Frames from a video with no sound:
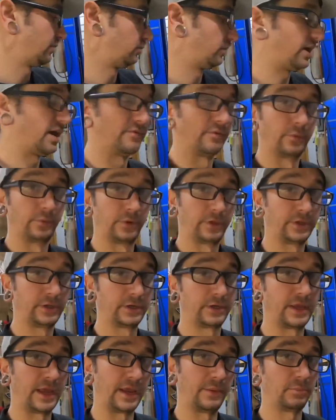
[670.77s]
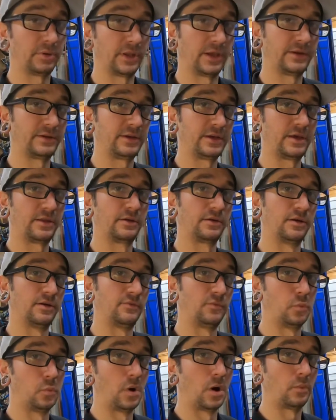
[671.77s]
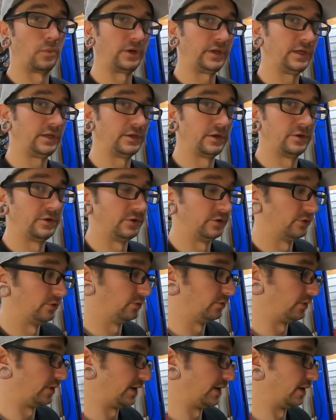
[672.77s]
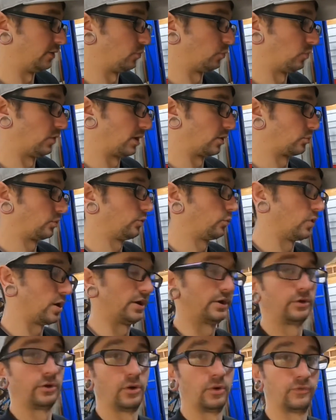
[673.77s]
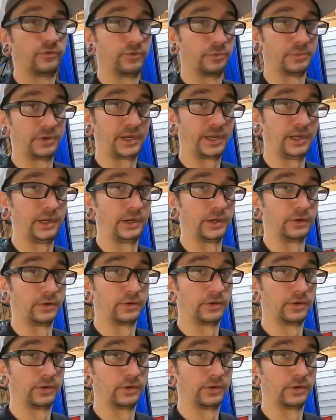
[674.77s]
we have a really good game plan together of what we need to do and where we want to go from here.